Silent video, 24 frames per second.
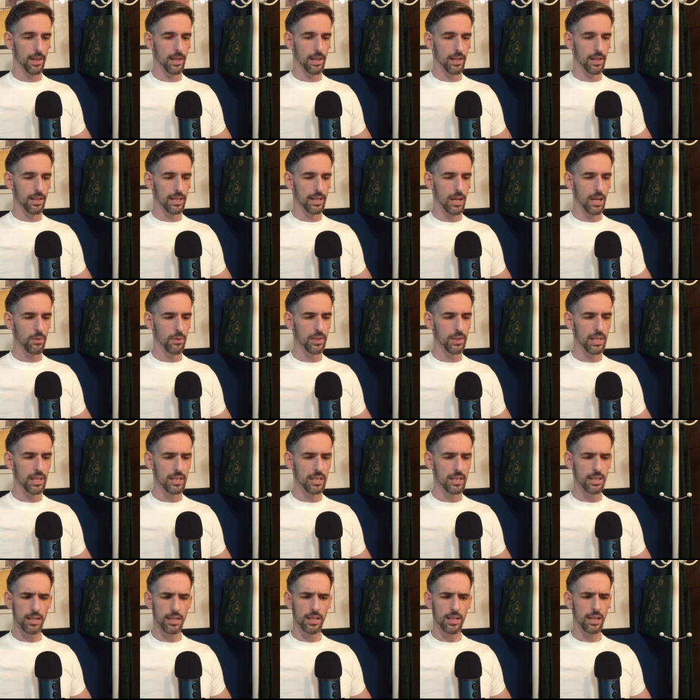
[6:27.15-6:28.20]
Now the
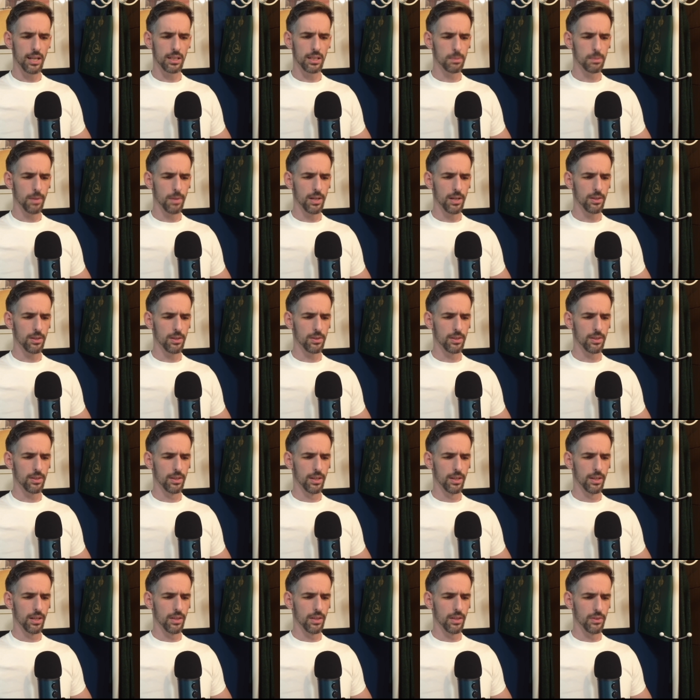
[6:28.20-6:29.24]
days had not expired.
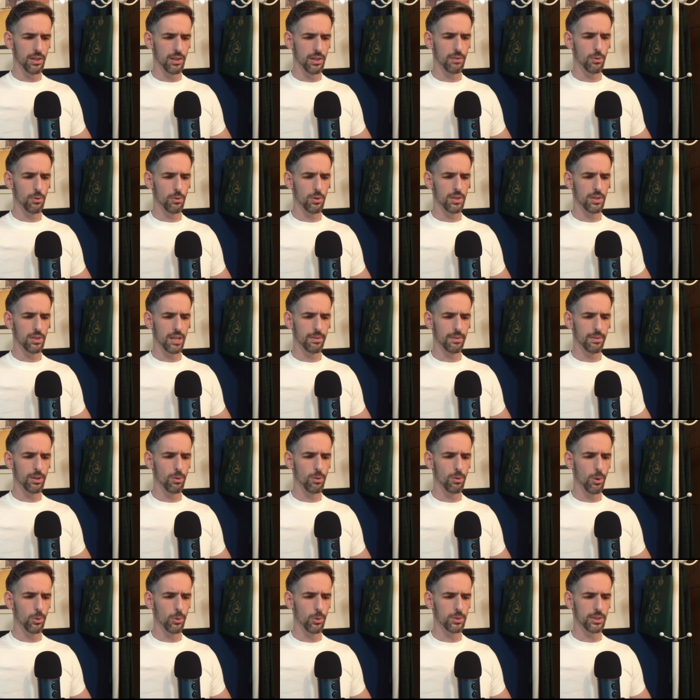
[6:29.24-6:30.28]
Therefore David
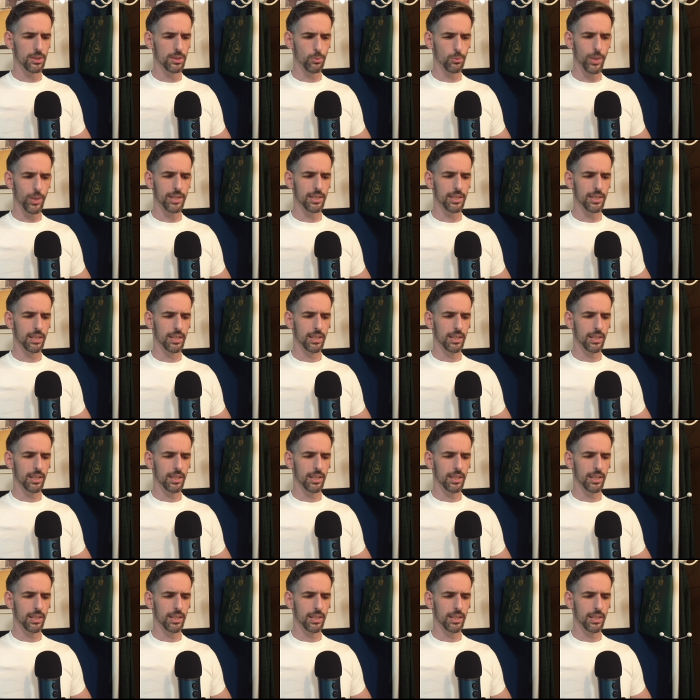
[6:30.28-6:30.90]
arose and went,